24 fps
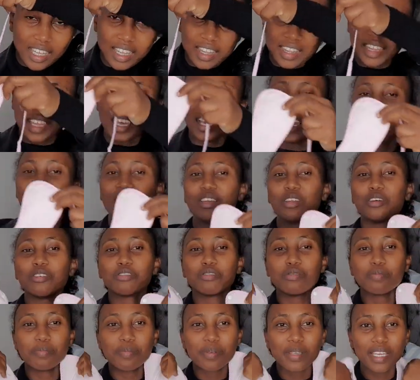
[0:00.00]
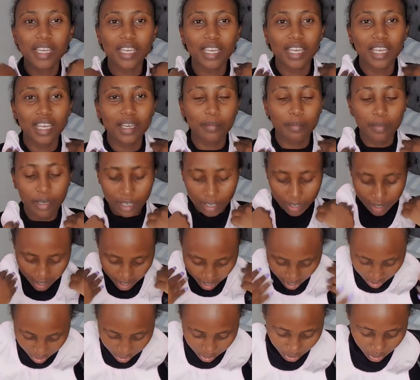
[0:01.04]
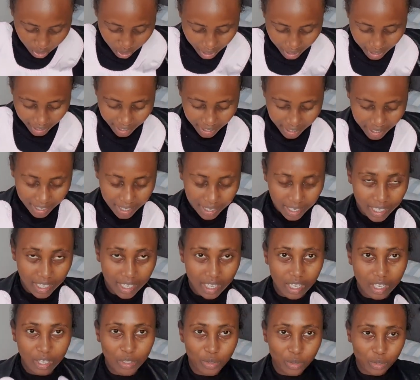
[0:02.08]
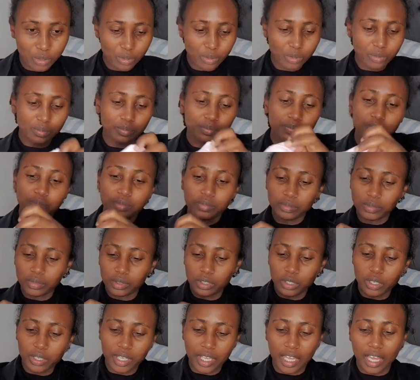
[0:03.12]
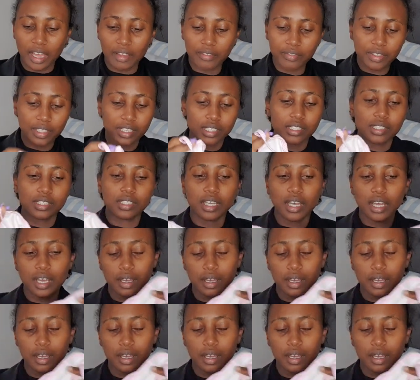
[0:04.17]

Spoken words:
They're kind of big. So they have these